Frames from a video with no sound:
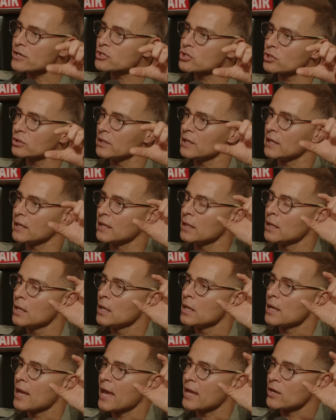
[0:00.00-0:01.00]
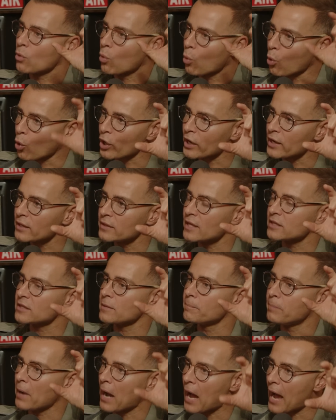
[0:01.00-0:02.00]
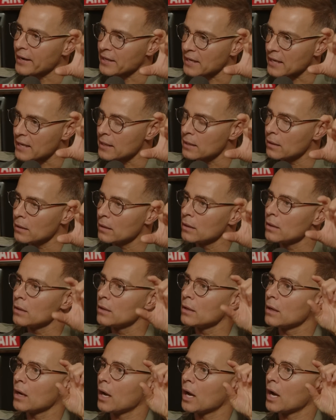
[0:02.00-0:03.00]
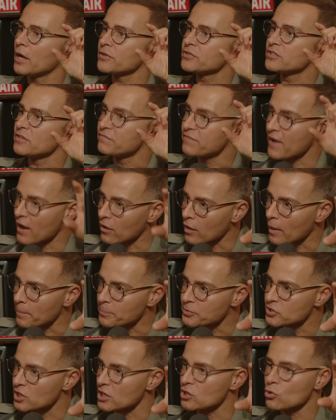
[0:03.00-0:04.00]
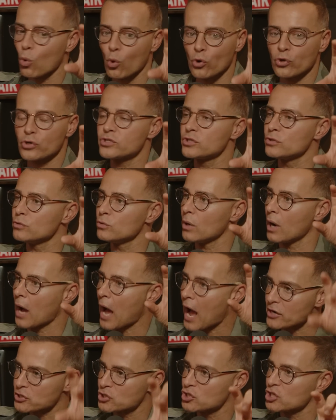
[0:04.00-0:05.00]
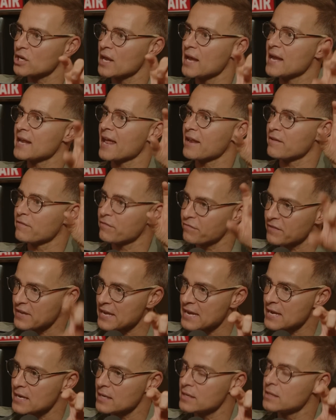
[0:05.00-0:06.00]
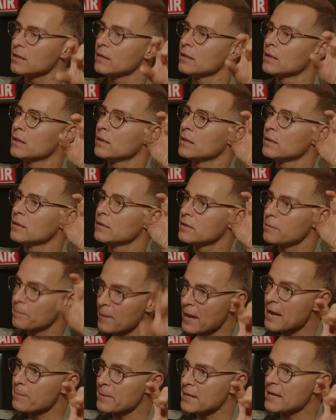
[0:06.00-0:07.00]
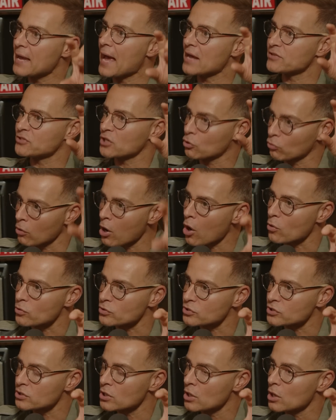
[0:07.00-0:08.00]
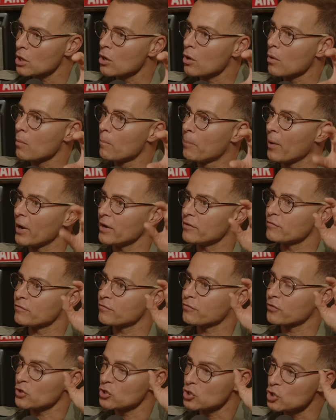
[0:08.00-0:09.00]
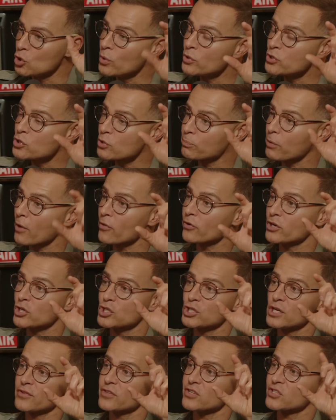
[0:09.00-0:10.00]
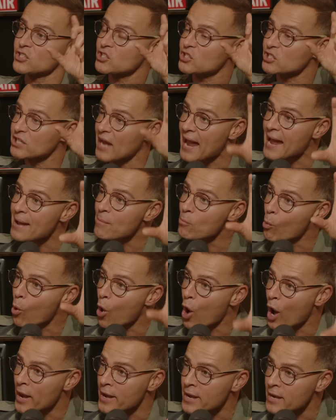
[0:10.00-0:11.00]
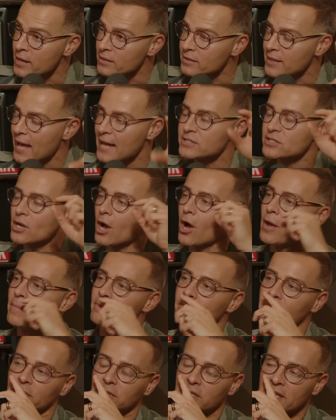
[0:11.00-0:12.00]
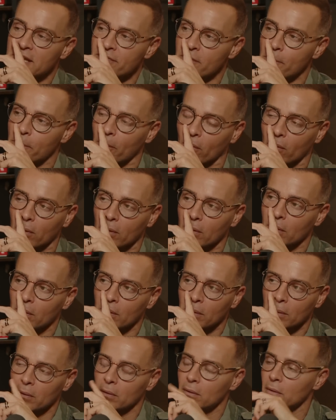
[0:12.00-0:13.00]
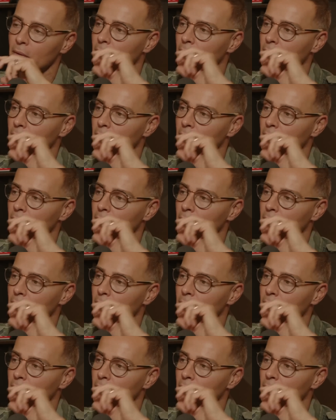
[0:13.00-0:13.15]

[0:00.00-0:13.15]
actually an organ that the body uh, develops in order to oxygenate and feed the baby as it grows. But for you and your brother to mm-hmm. share the mm-hmm. same one, that's unbelievable. Yeah.